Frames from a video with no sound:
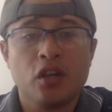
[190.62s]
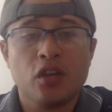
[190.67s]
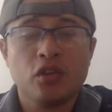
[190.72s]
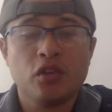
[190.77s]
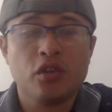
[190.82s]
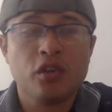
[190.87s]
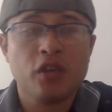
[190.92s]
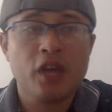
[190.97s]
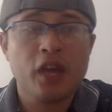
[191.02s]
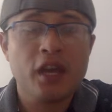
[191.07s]

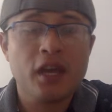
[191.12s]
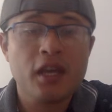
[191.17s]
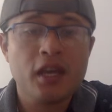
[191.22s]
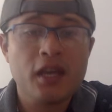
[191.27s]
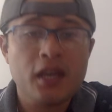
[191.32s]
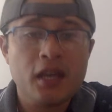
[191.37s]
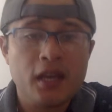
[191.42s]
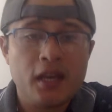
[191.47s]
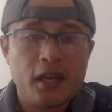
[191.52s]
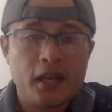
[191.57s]

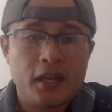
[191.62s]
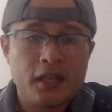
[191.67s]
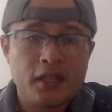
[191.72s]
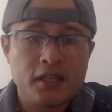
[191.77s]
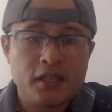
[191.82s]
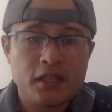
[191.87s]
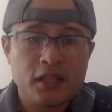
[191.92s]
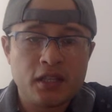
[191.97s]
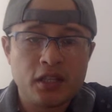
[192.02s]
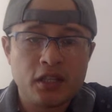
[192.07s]
Today,
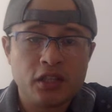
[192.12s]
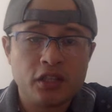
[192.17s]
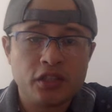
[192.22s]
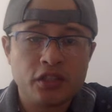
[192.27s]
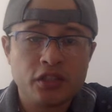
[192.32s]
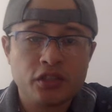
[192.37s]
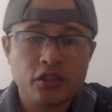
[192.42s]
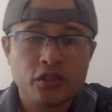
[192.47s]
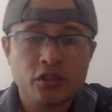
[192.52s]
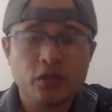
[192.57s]
it's
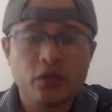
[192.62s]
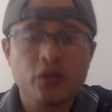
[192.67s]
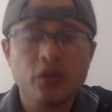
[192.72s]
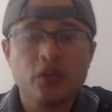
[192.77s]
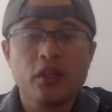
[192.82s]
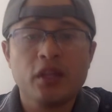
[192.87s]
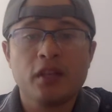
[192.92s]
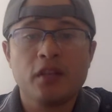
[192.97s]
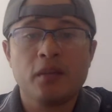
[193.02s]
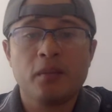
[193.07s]

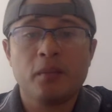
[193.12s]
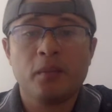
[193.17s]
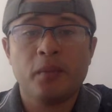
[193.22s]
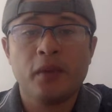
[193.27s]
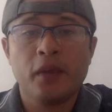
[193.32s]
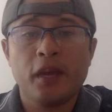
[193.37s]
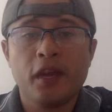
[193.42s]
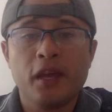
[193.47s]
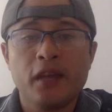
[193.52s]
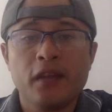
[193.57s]
understood that the
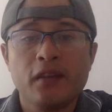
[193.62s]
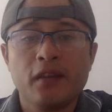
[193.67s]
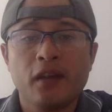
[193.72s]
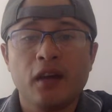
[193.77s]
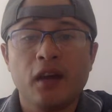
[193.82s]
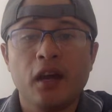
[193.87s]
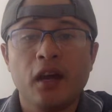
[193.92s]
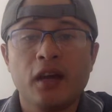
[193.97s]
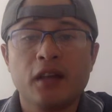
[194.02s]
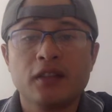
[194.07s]
brain
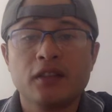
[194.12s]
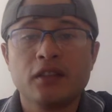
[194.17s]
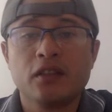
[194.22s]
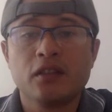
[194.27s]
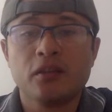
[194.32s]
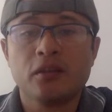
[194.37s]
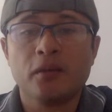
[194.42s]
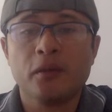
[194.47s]
has the